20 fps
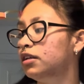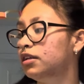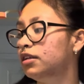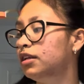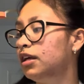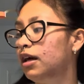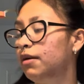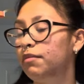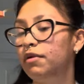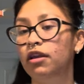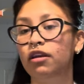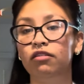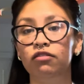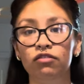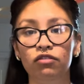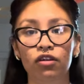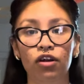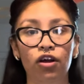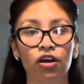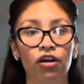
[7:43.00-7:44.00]
I'm gonna
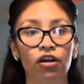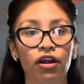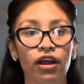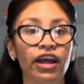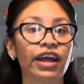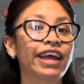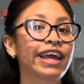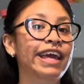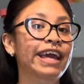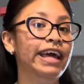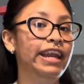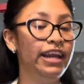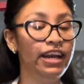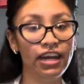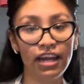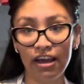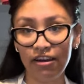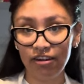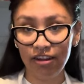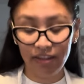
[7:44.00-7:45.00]
start getting
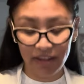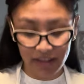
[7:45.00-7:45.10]
down in the